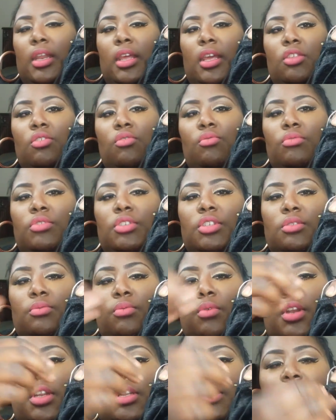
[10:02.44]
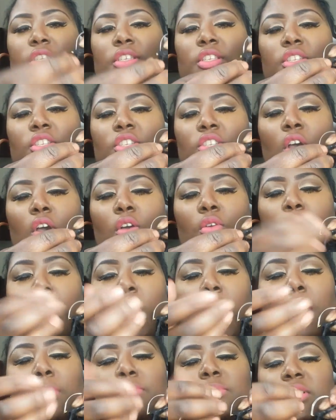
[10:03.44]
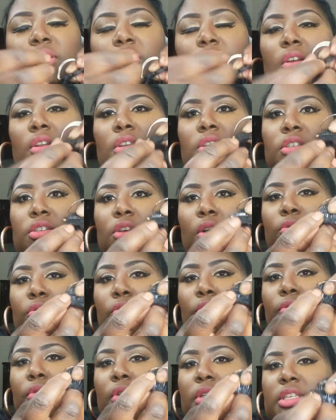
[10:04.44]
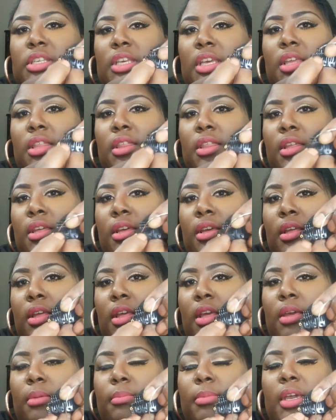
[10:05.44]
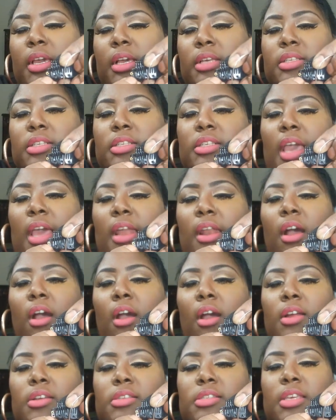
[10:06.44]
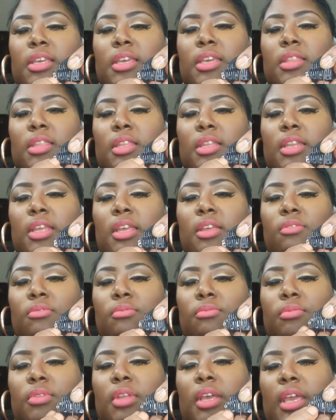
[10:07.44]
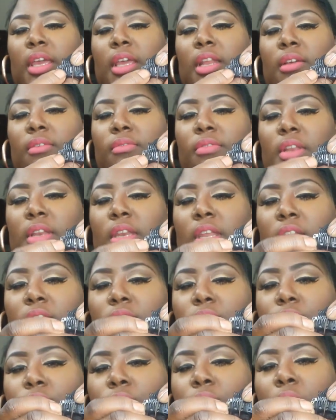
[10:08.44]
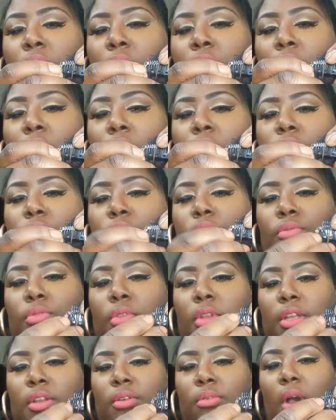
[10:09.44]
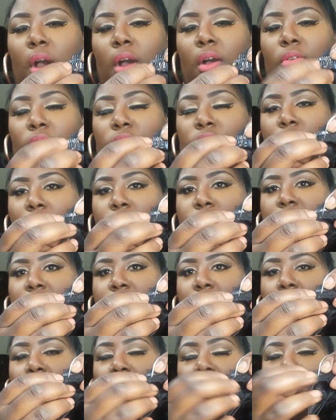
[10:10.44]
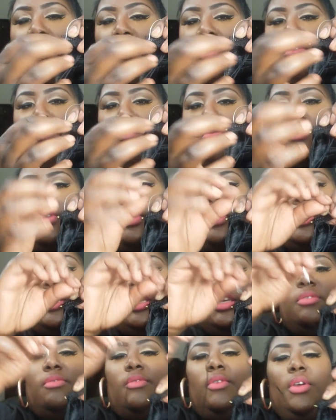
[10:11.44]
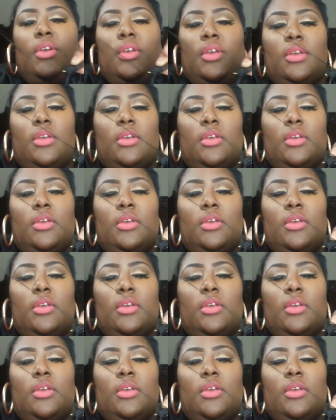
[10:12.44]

And then you just want to just sew. Well, I'm just going to sew through the teeth because it's kind of hard to get the needle, the end of the needle through the little hole. So I'm just going to sew through the teeth.